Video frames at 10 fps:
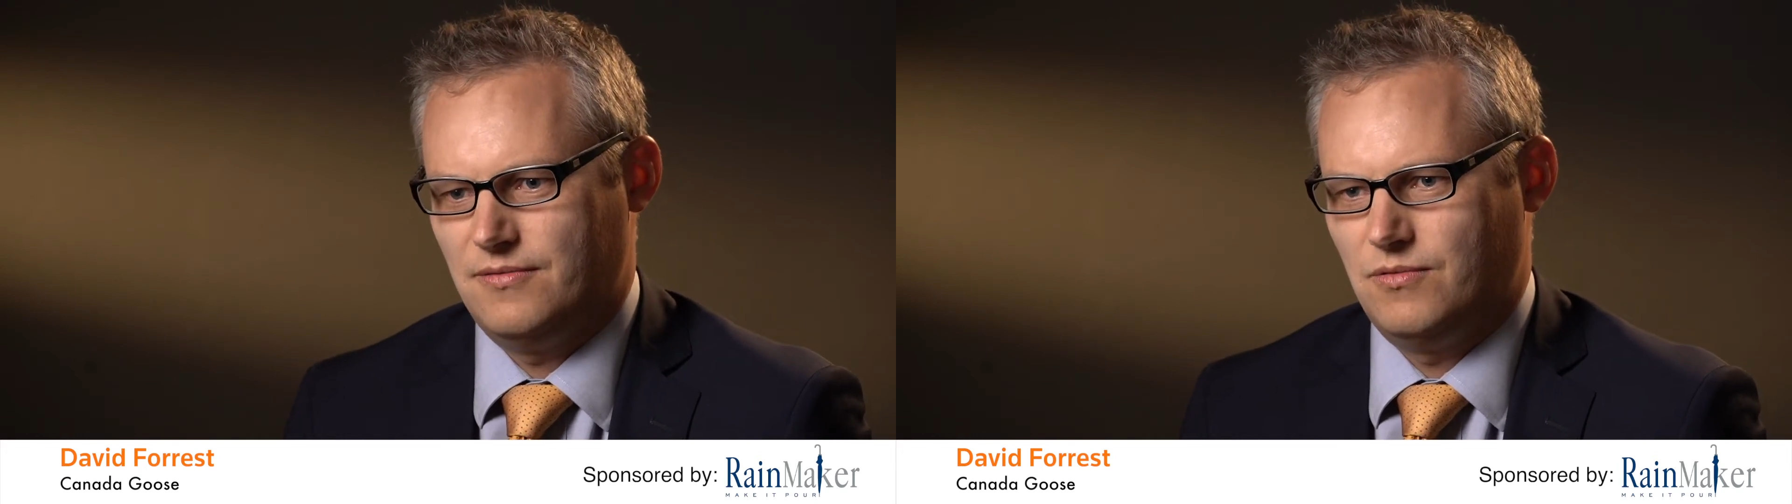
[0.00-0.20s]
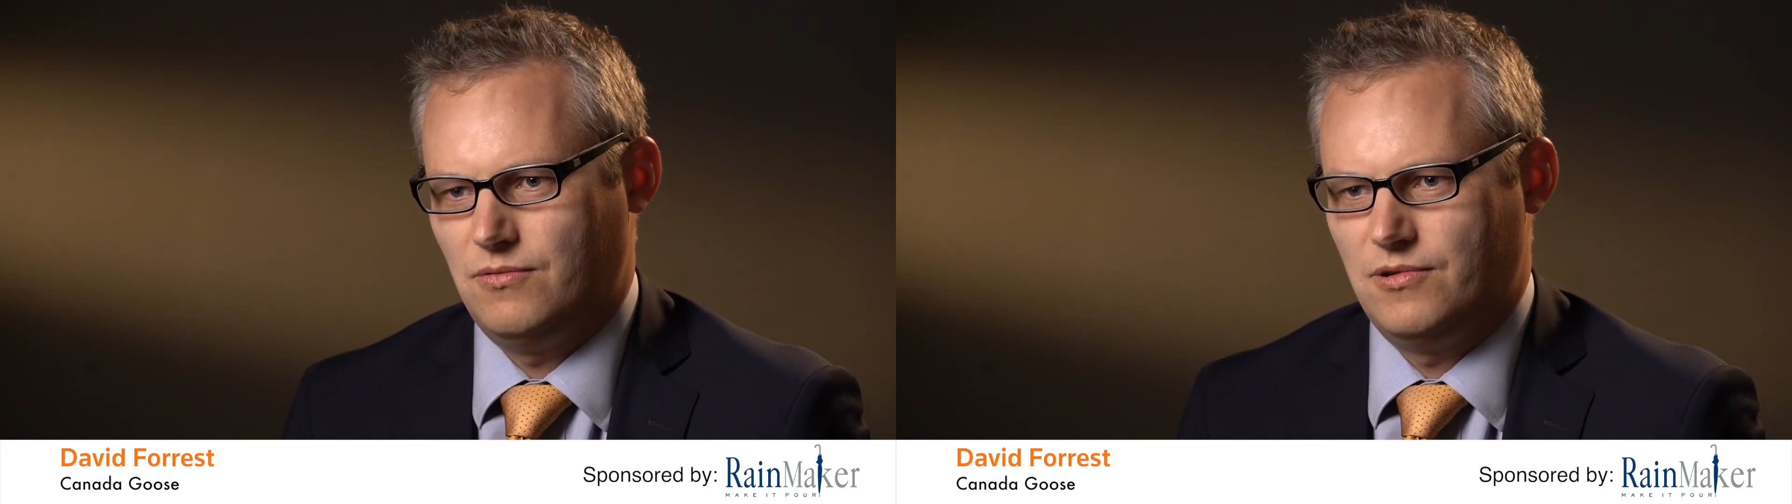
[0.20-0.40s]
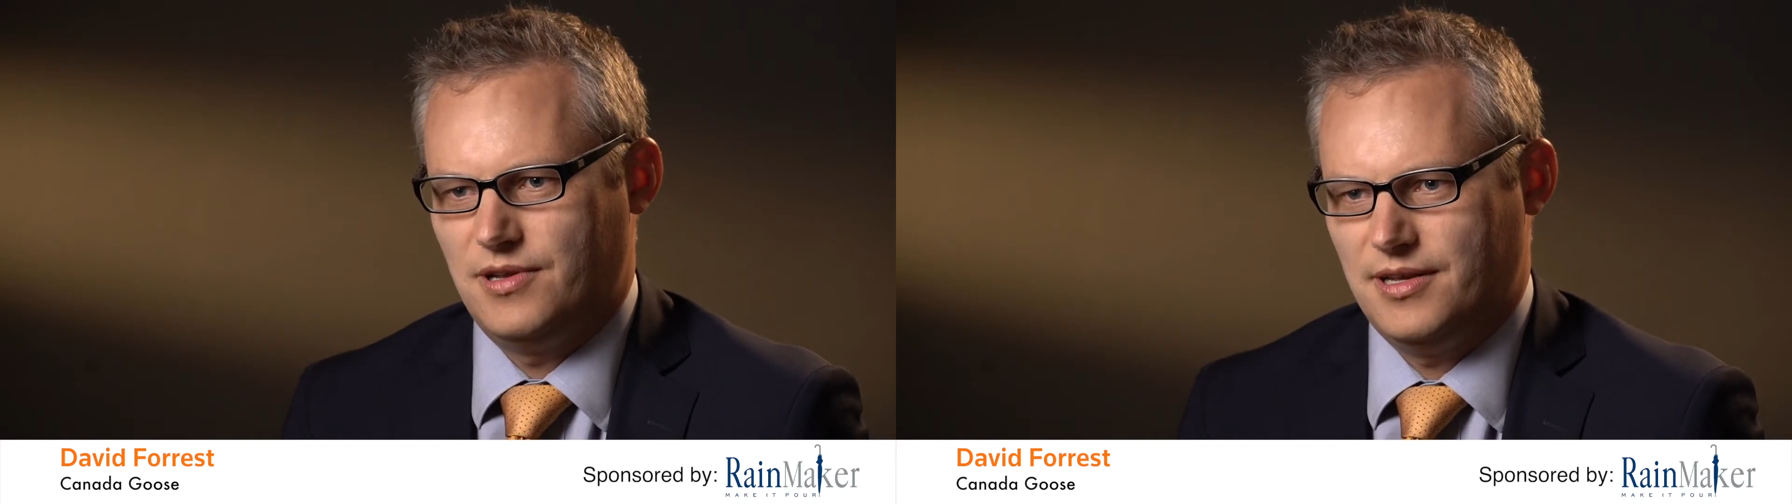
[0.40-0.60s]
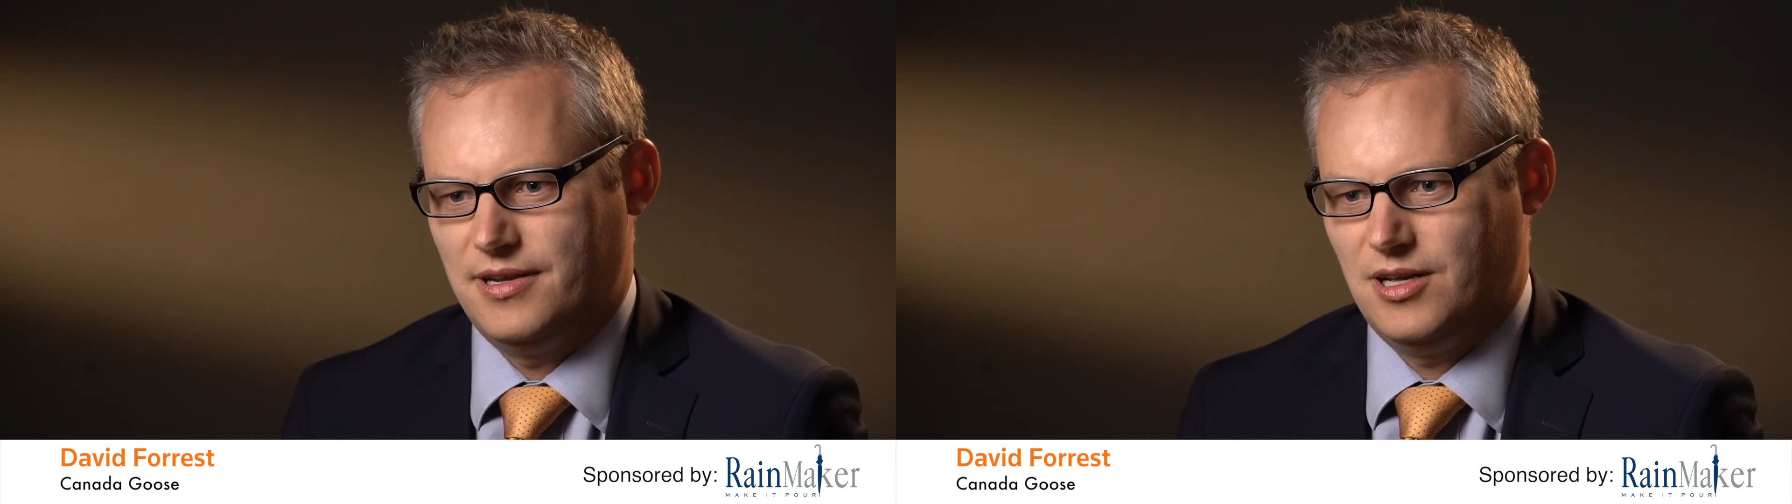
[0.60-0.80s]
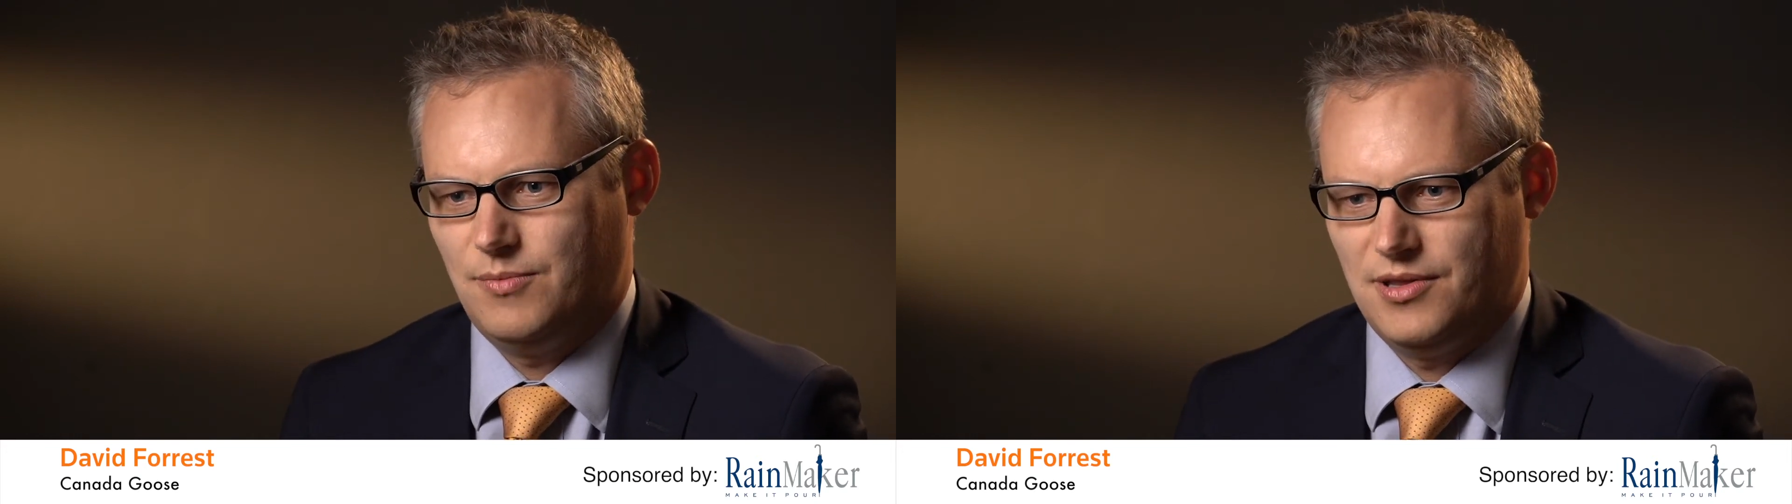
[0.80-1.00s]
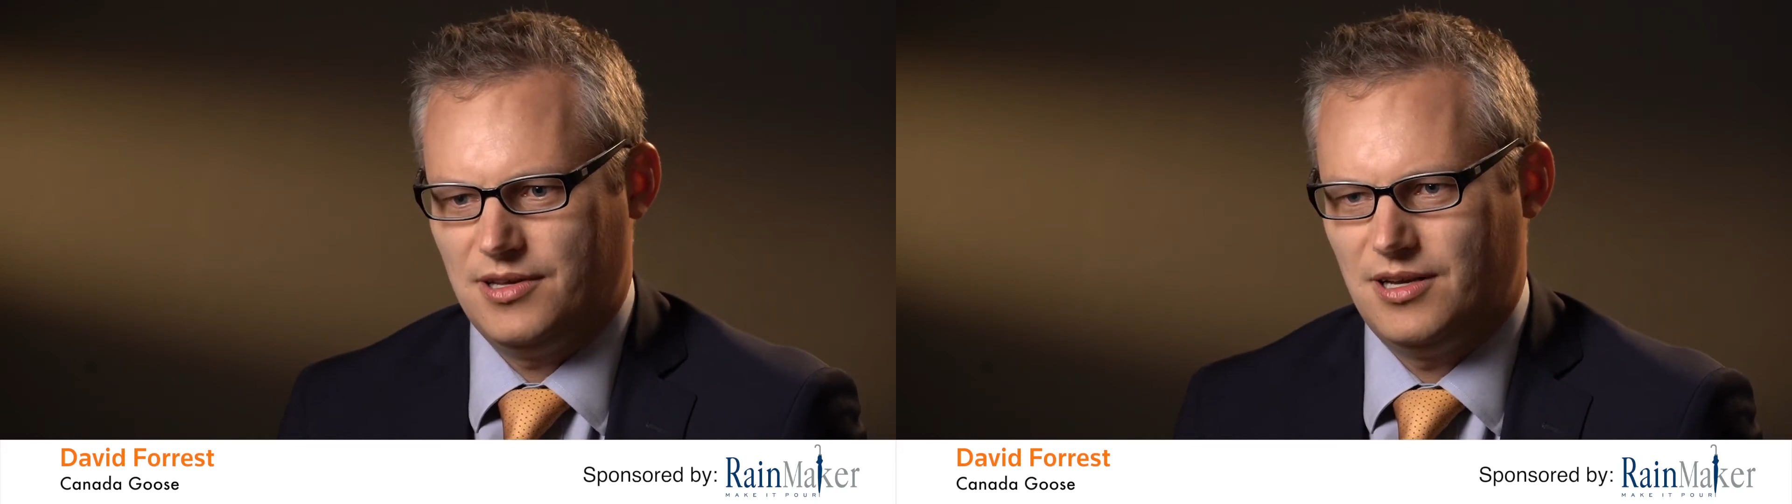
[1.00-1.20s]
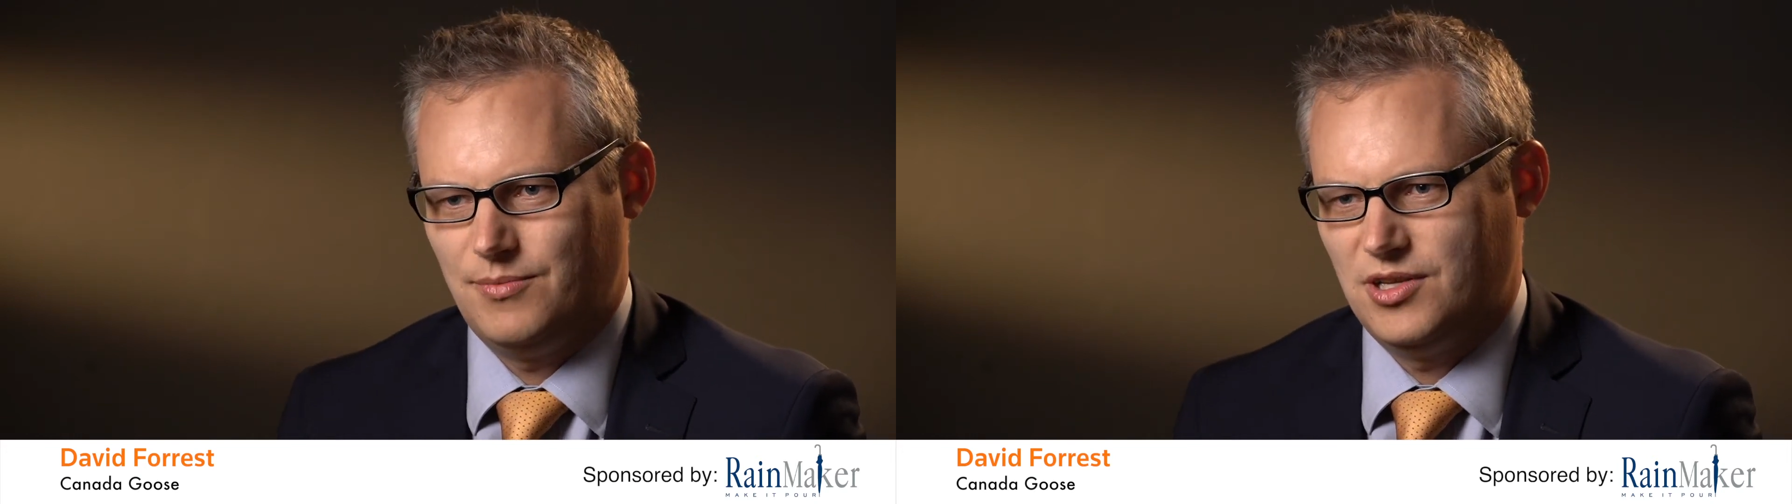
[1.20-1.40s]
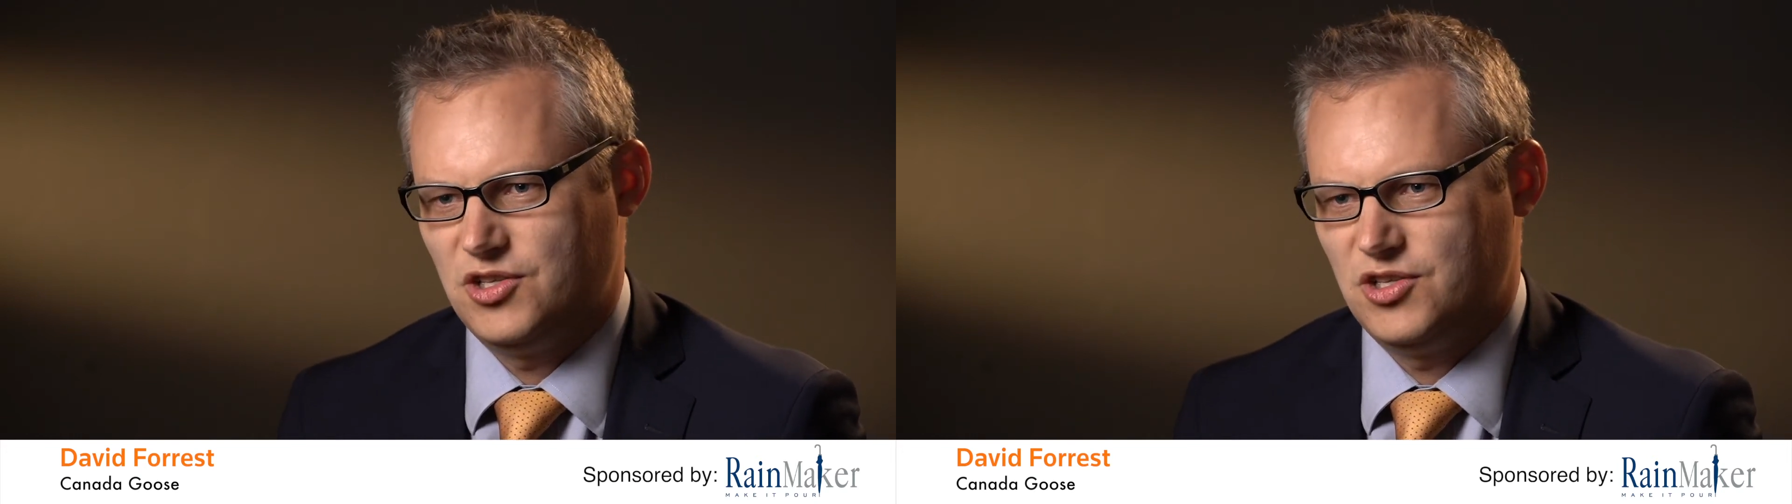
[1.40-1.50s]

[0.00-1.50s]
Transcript: rewarding and helping the company